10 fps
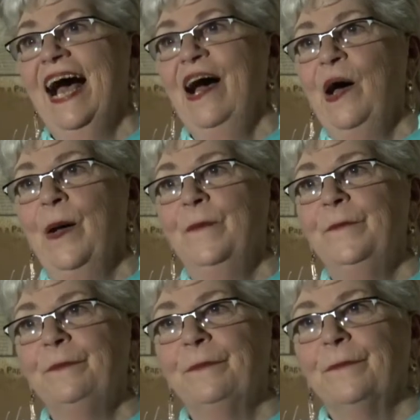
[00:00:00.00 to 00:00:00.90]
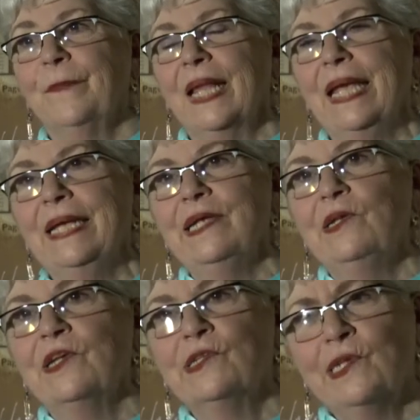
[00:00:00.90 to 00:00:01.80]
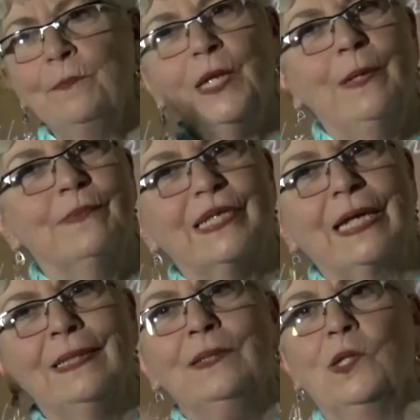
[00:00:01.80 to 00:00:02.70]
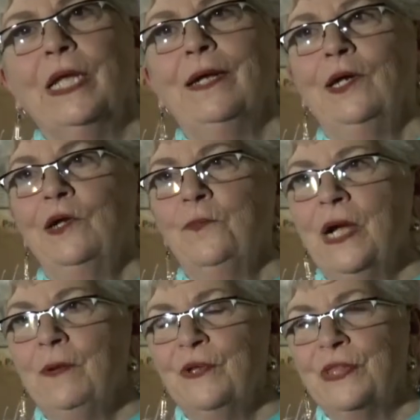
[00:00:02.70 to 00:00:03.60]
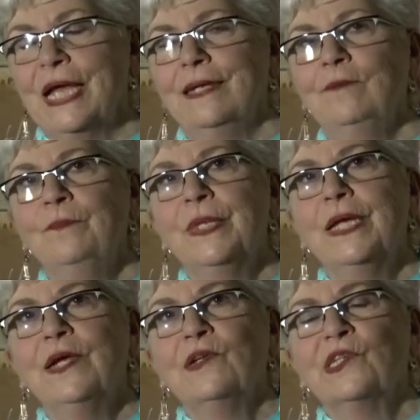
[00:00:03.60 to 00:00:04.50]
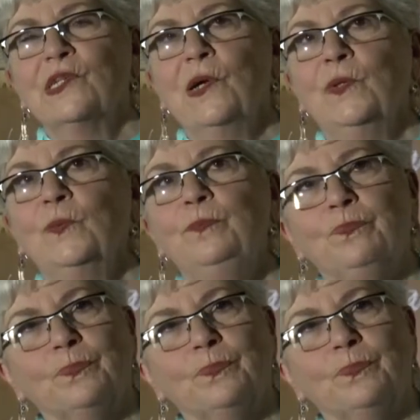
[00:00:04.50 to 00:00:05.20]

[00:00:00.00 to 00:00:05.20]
um, and sometimes got a little carried away with that. So,